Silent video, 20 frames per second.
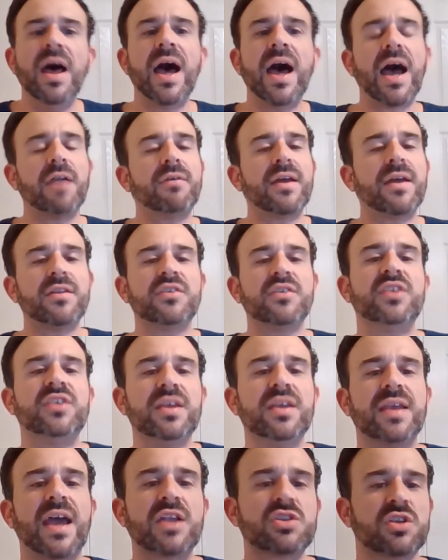I'd rather see
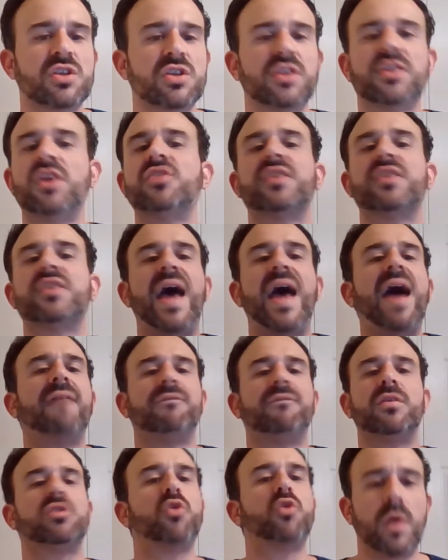a catcher that doesn't
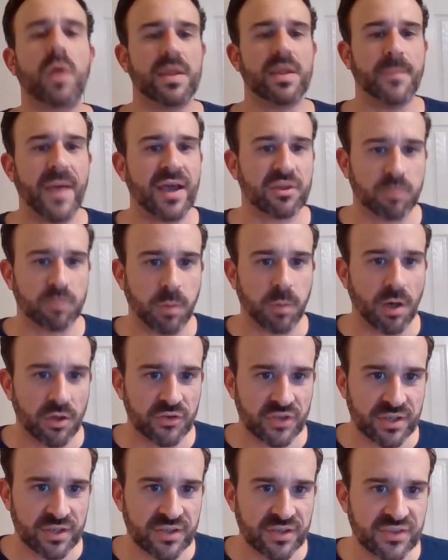have 20 pass
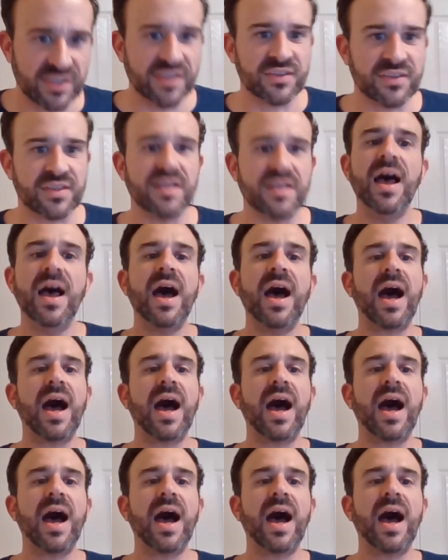balls in a season.